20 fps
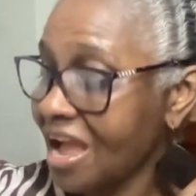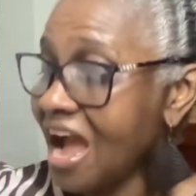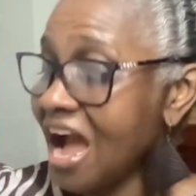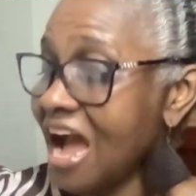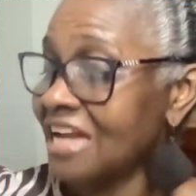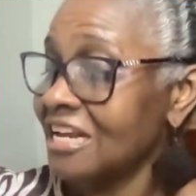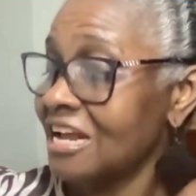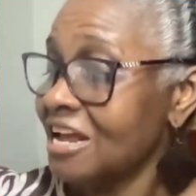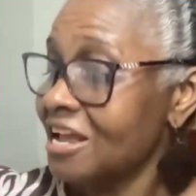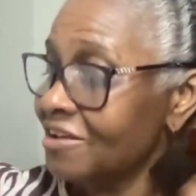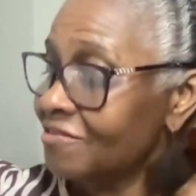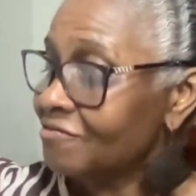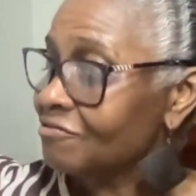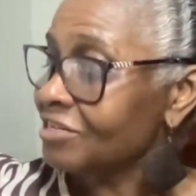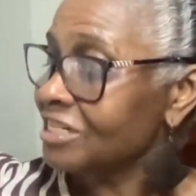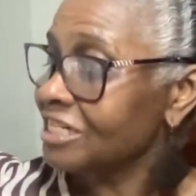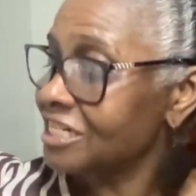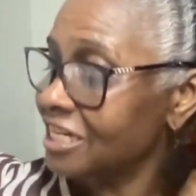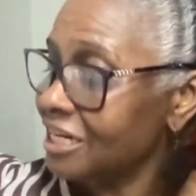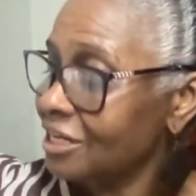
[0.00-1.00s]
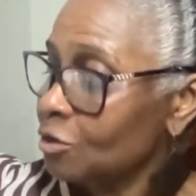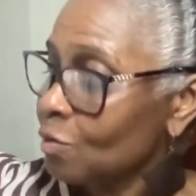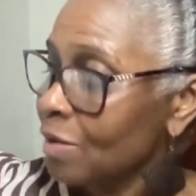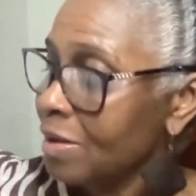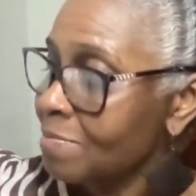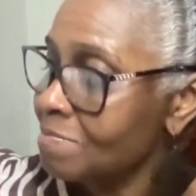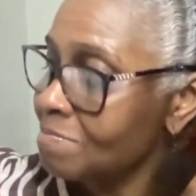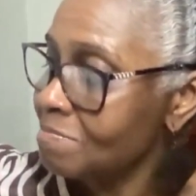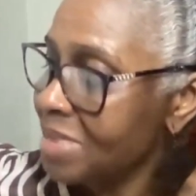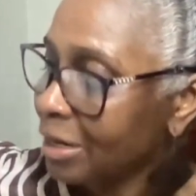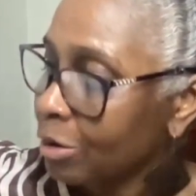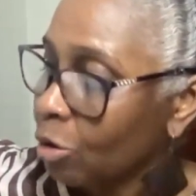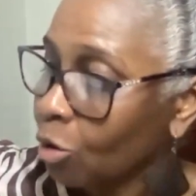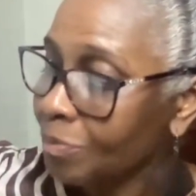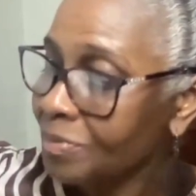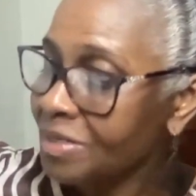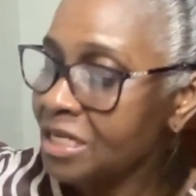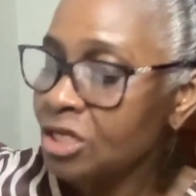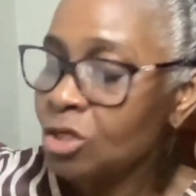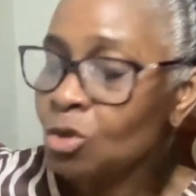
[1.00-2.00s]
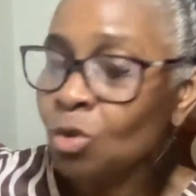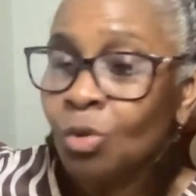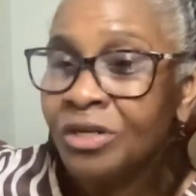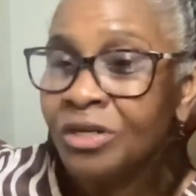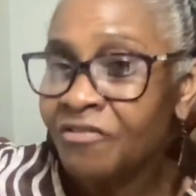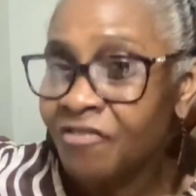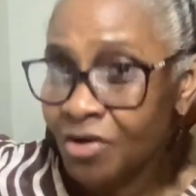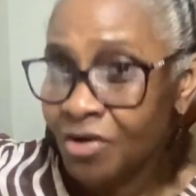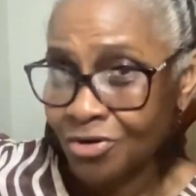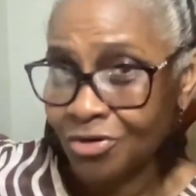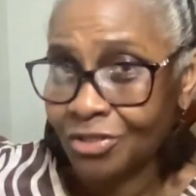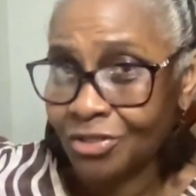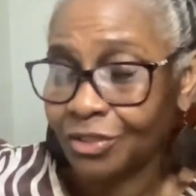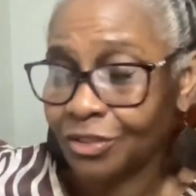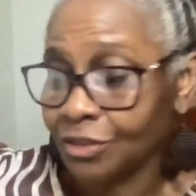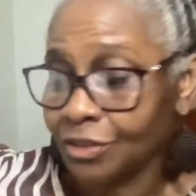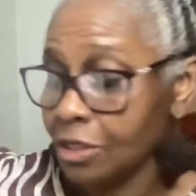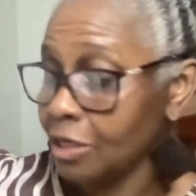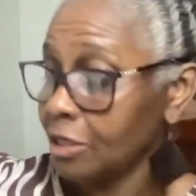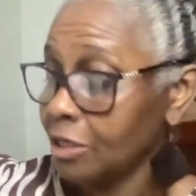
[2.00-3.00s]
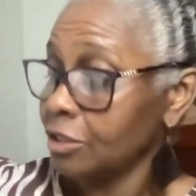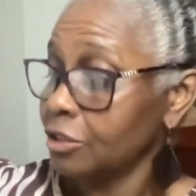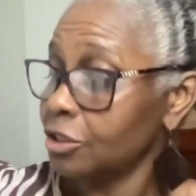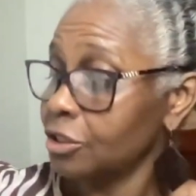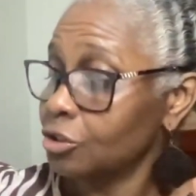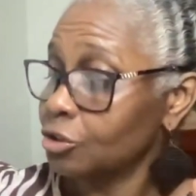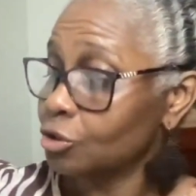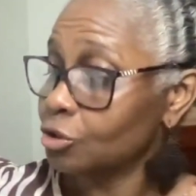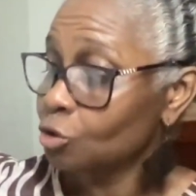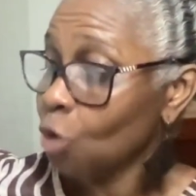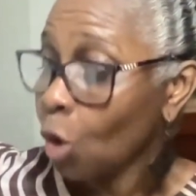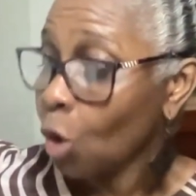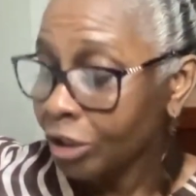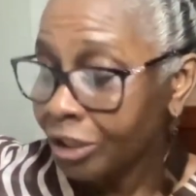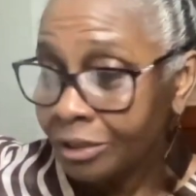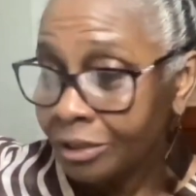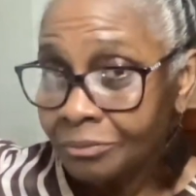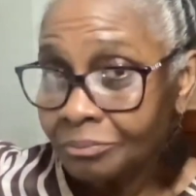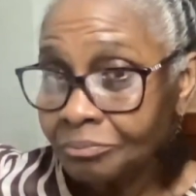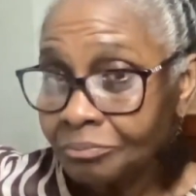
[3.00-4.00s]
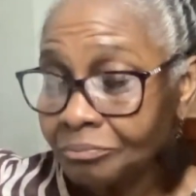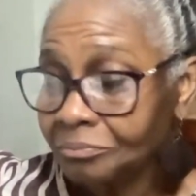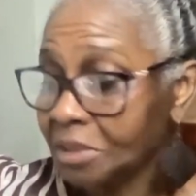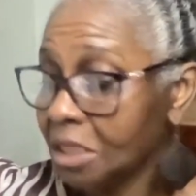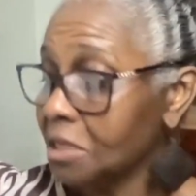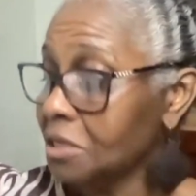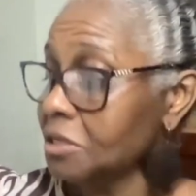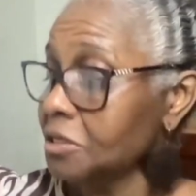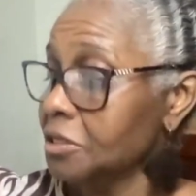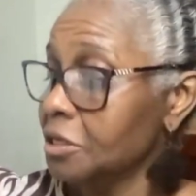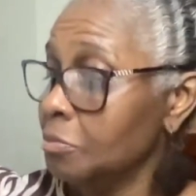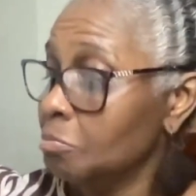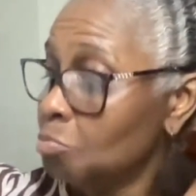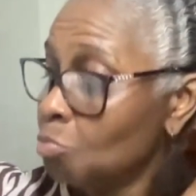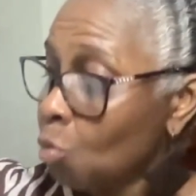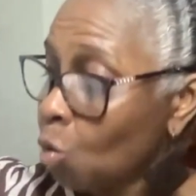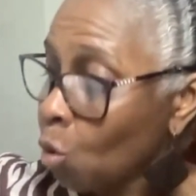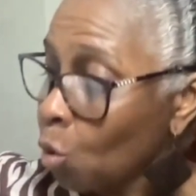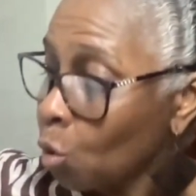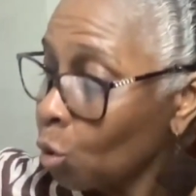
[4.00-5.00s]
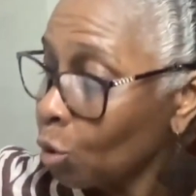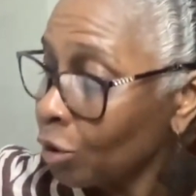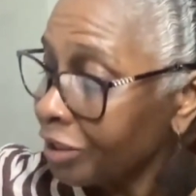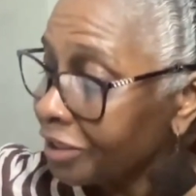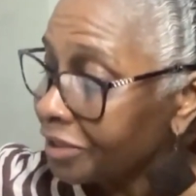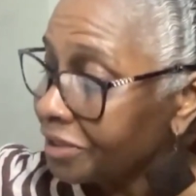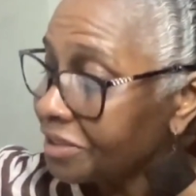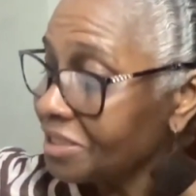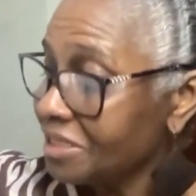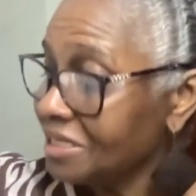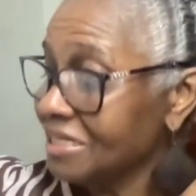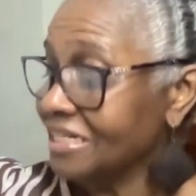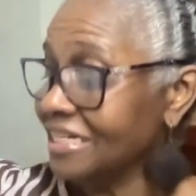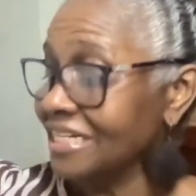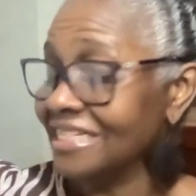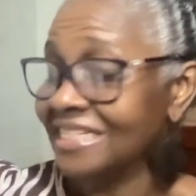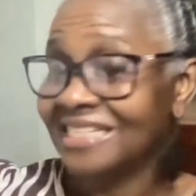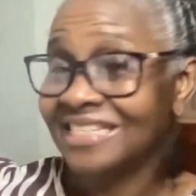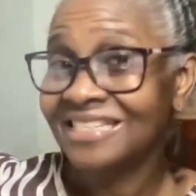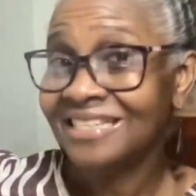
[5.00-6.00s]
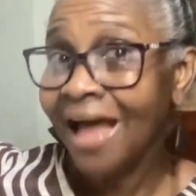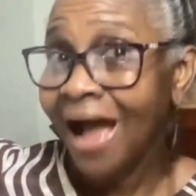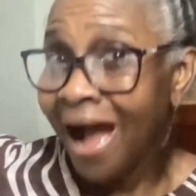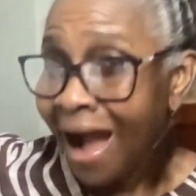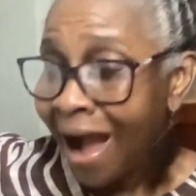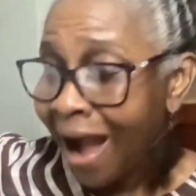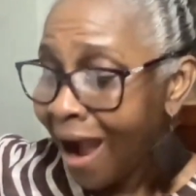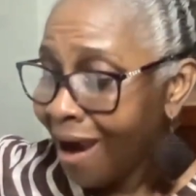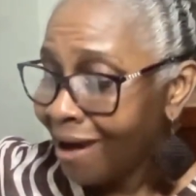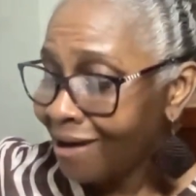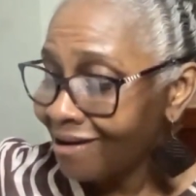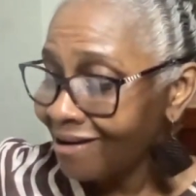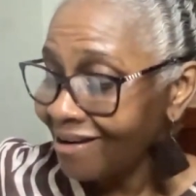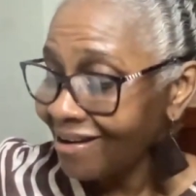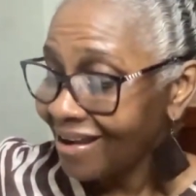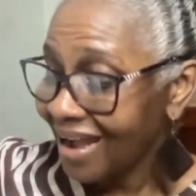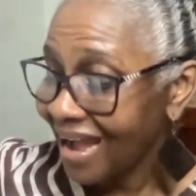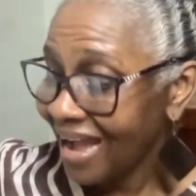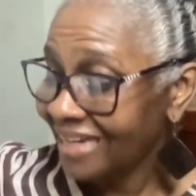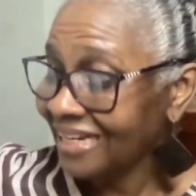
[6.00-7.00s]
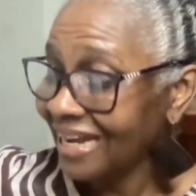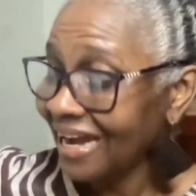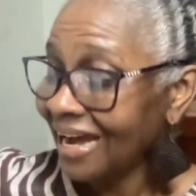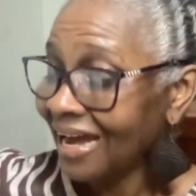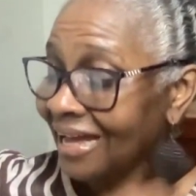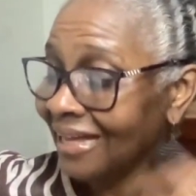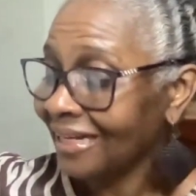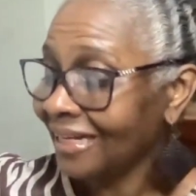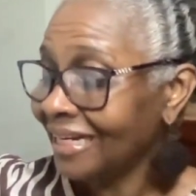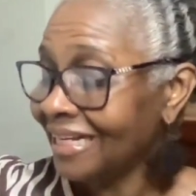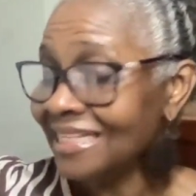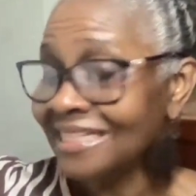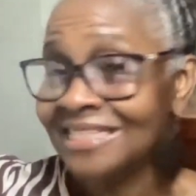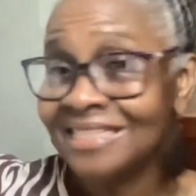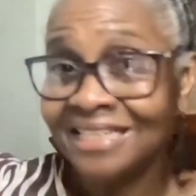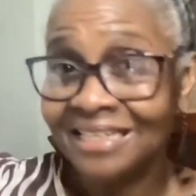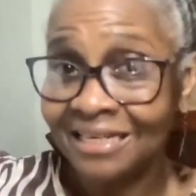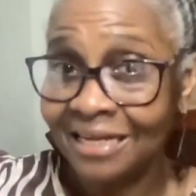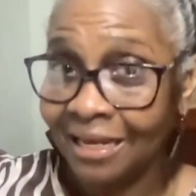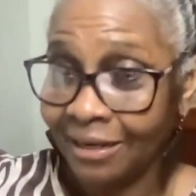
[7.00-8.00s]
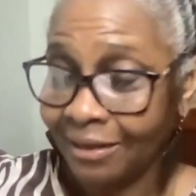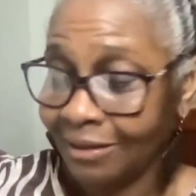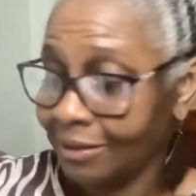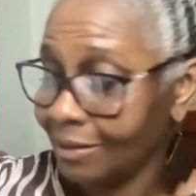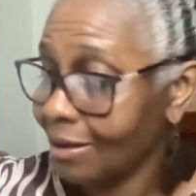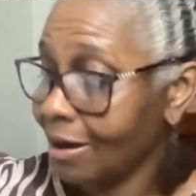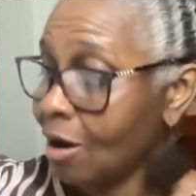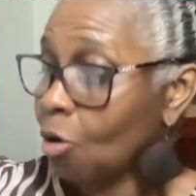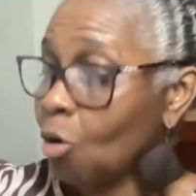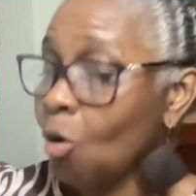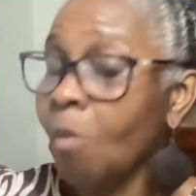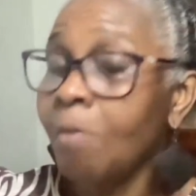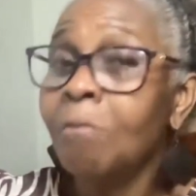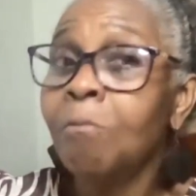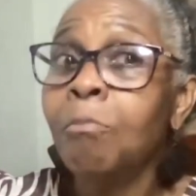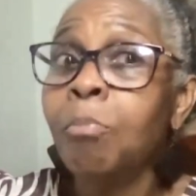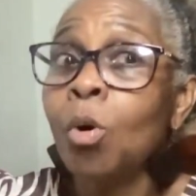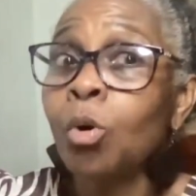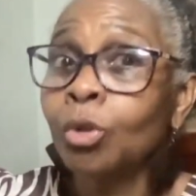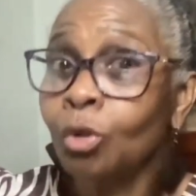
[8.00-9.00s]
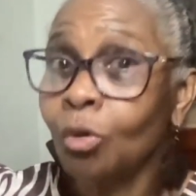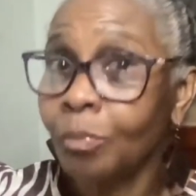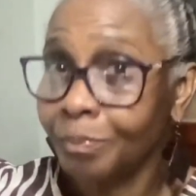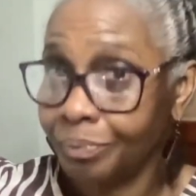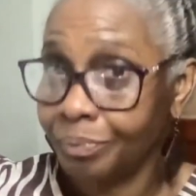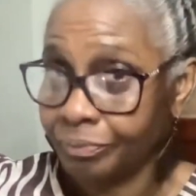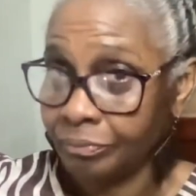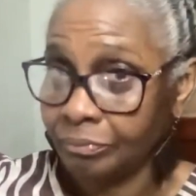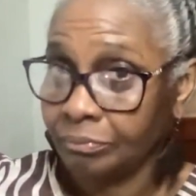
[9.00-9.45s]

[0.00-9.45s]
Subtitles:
And everything we make up the universe. The sun, the moon, the star, and all of them sitting there. I go burn up.